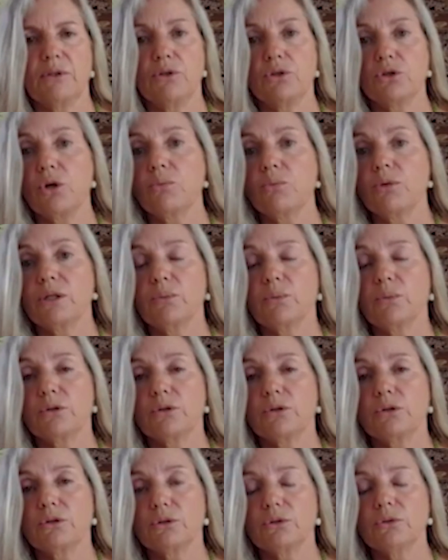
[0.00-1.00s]
you don't really want
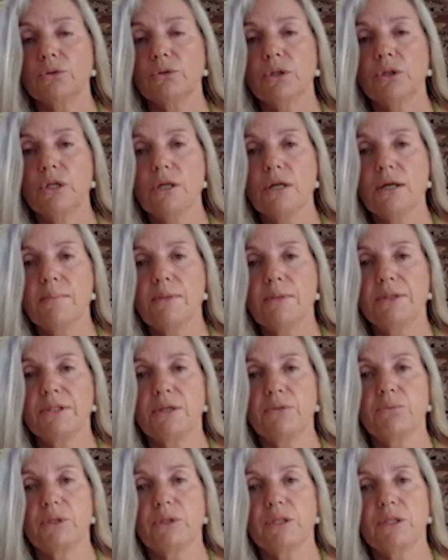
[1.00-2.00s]
to do, but
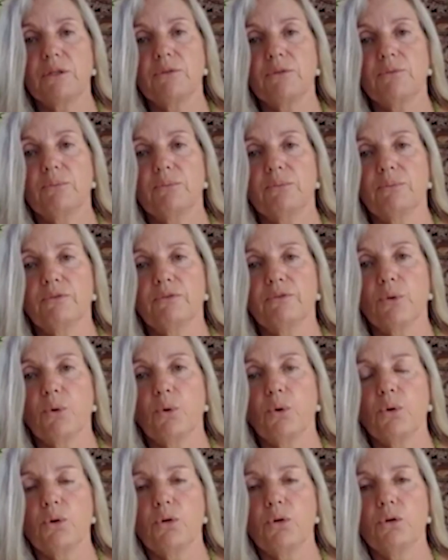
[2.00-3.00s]
they're really
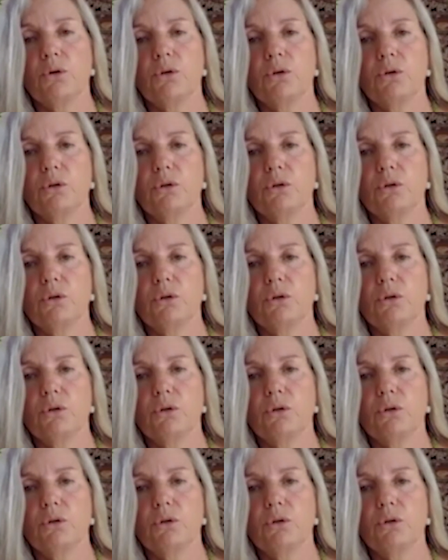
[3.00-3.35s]
for